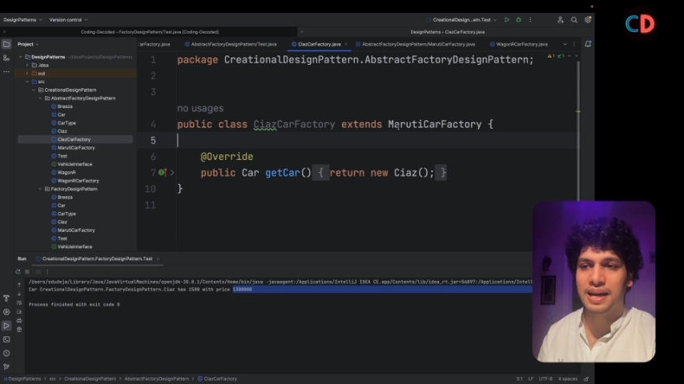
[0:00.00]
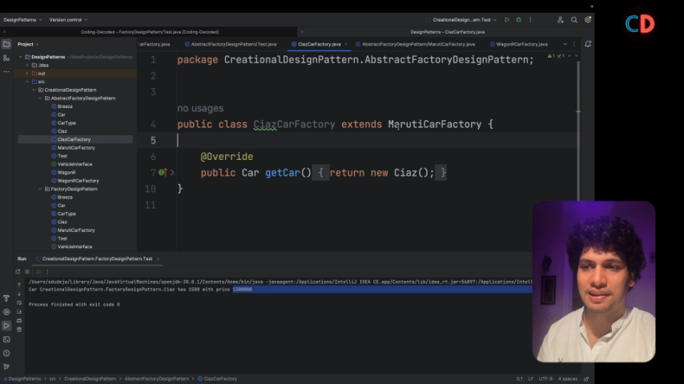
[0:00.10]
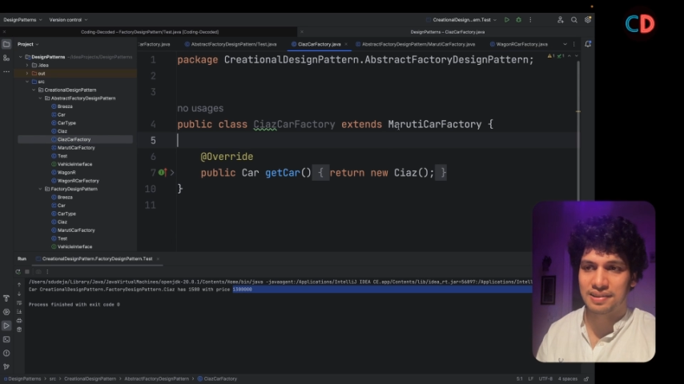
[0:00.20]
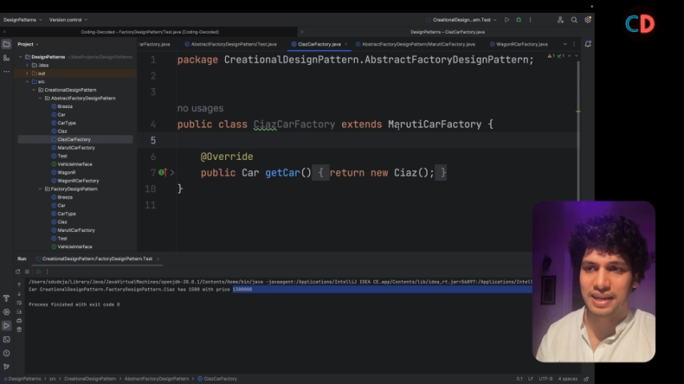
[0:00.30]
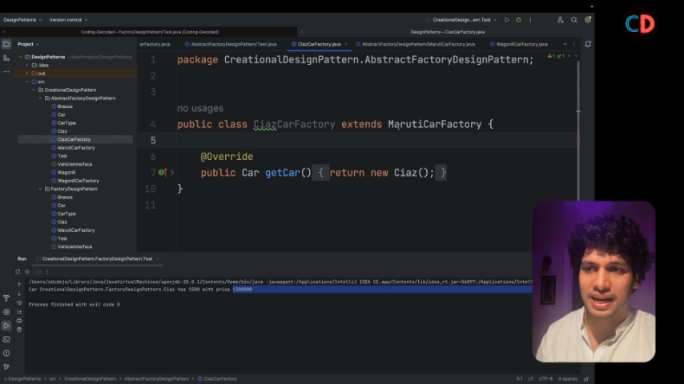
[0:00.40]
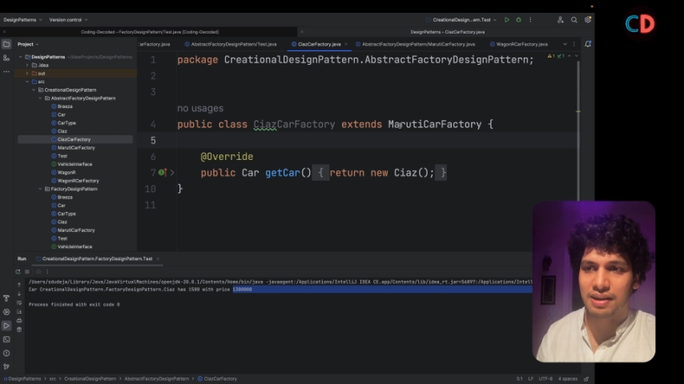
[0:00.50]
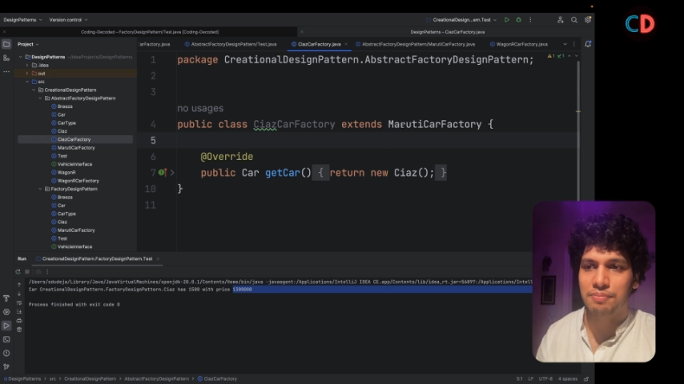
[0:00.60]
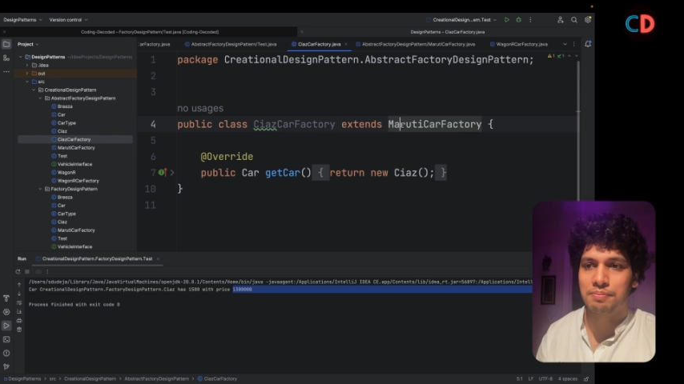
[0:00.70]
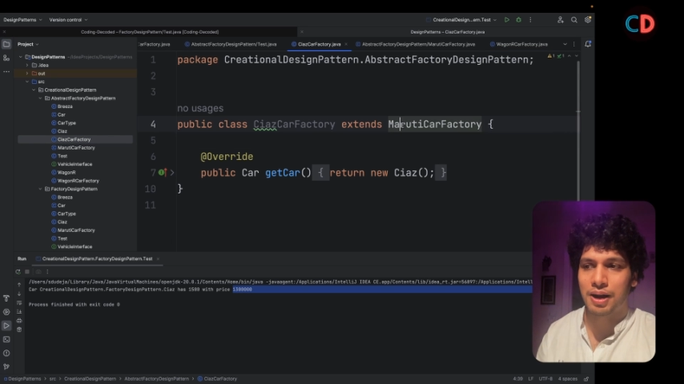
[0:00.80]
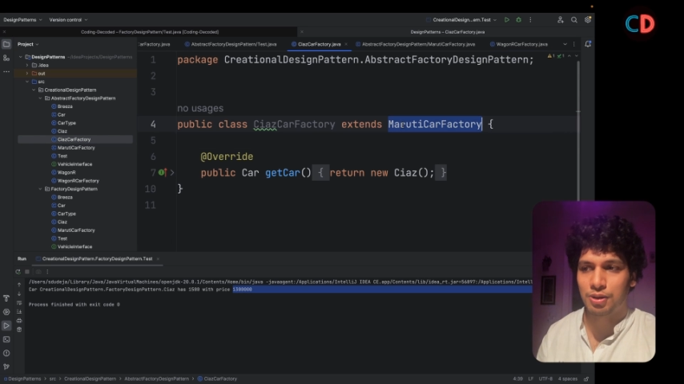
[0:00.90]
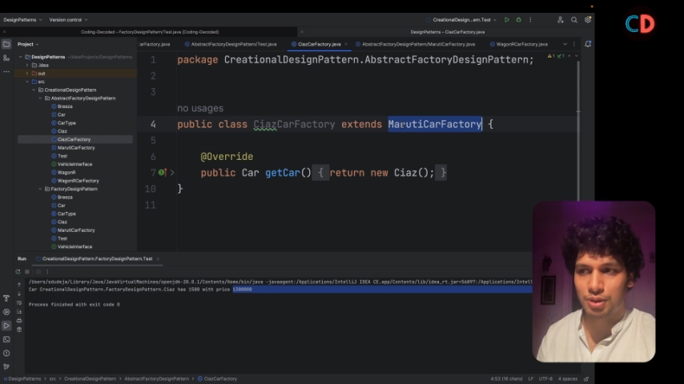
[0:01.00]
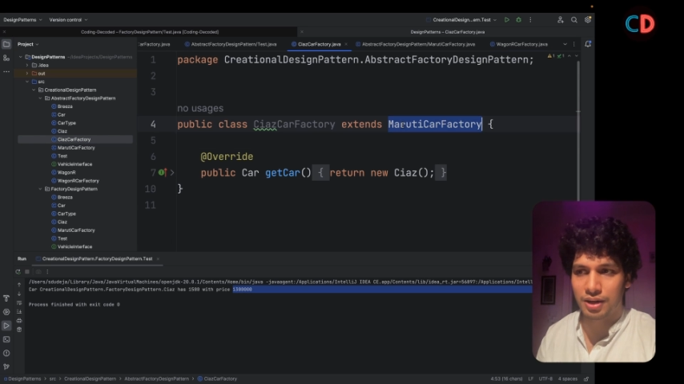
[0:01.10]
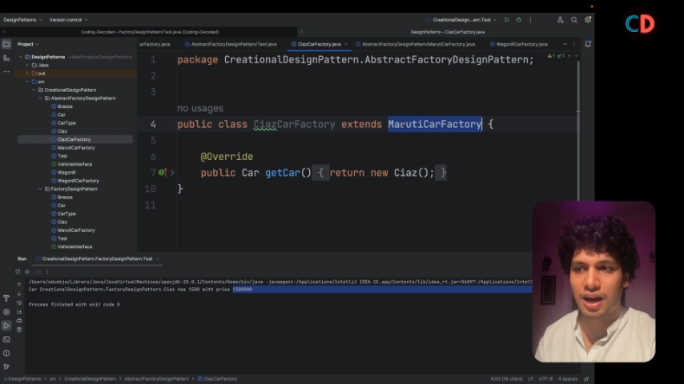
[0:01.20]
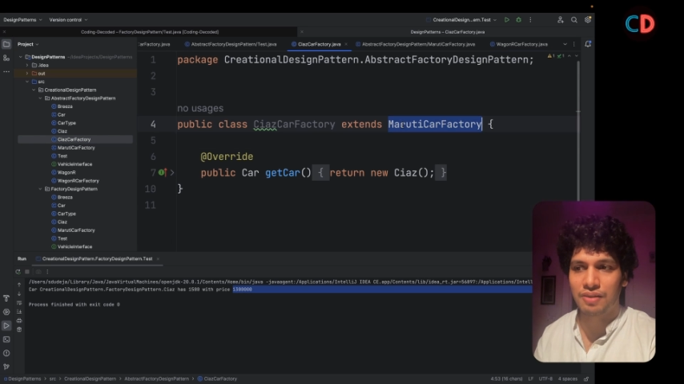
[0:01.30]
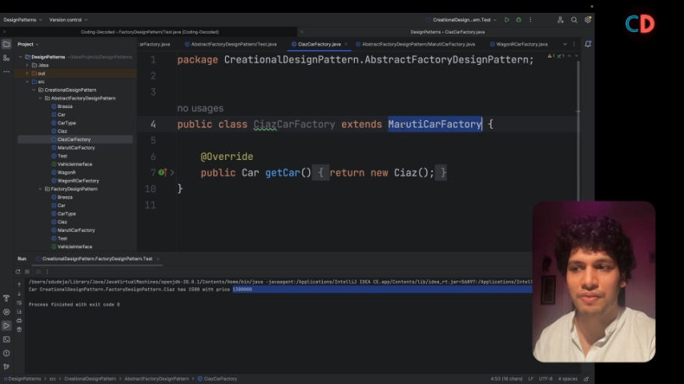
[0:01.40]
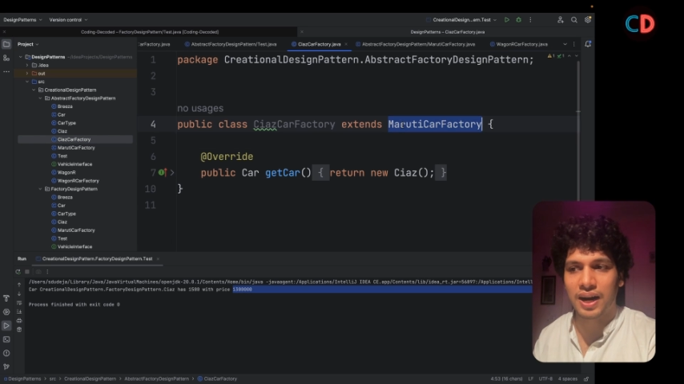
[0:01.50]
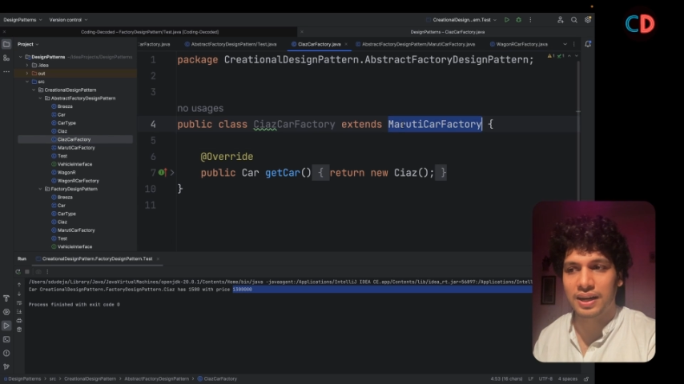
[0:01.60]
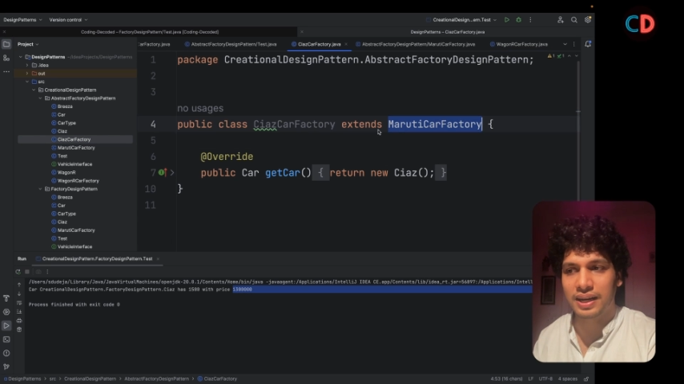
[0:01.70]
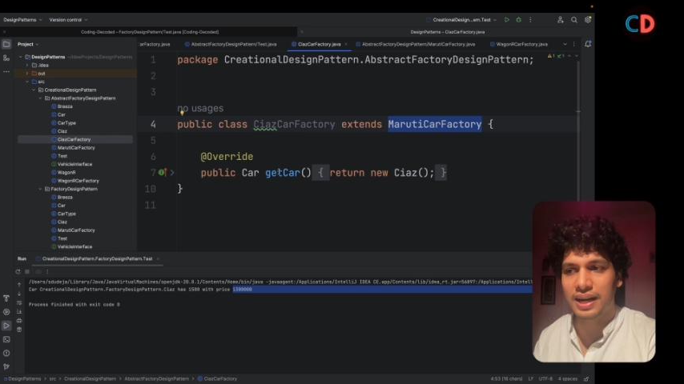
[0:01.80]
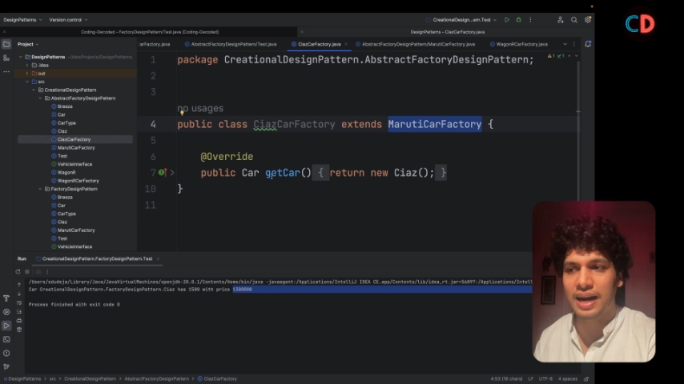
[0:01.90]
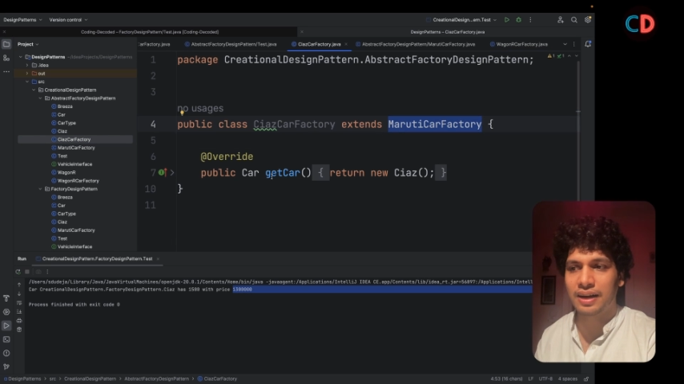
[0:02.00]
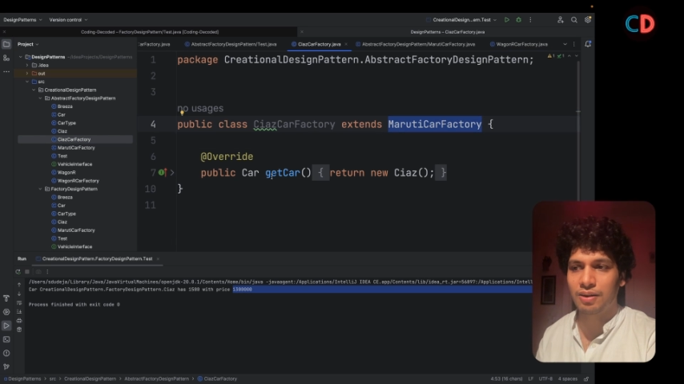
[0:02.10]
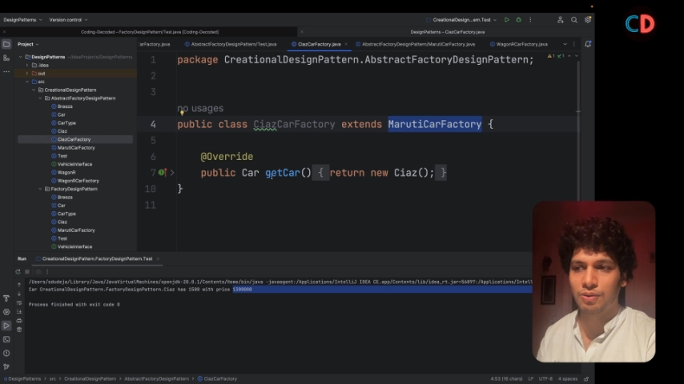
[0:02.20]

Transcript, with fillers: extend Maruti car factory and